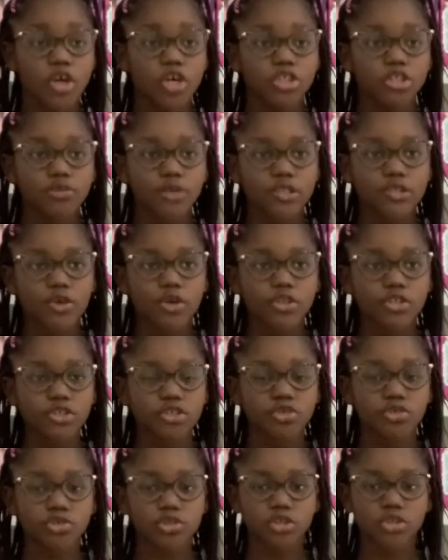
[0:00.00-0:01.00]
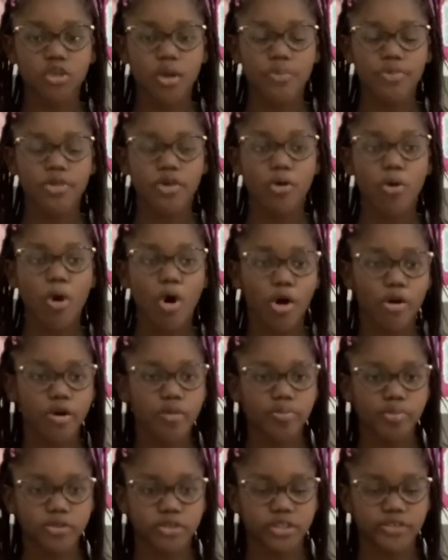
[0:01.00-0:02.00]
she was going to do something
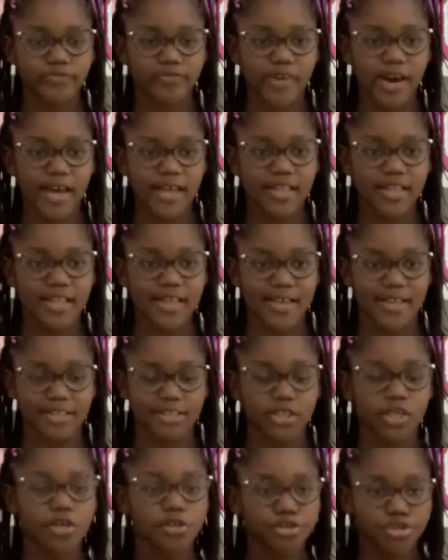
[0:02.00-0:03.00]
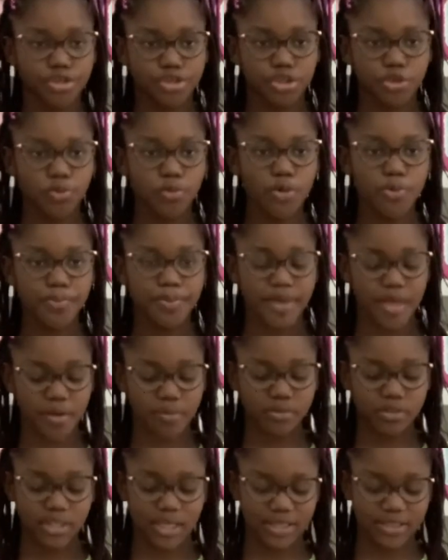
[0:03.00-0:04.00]
horrible to Violet, so she won't be
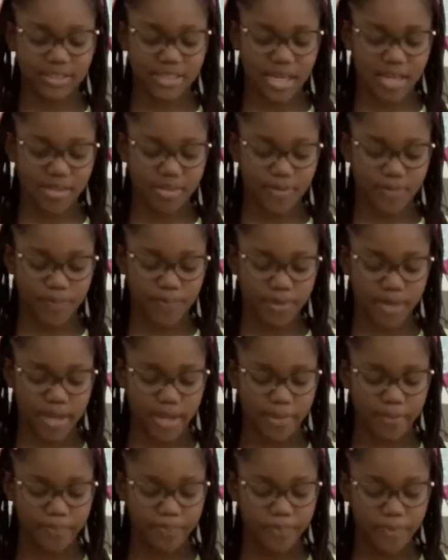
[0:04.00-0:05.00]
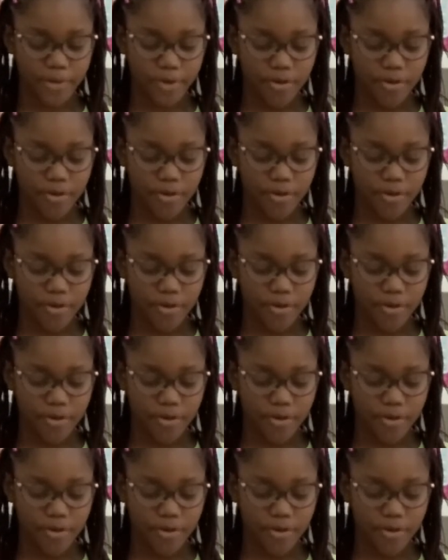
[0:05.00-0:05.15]
able to attend the play.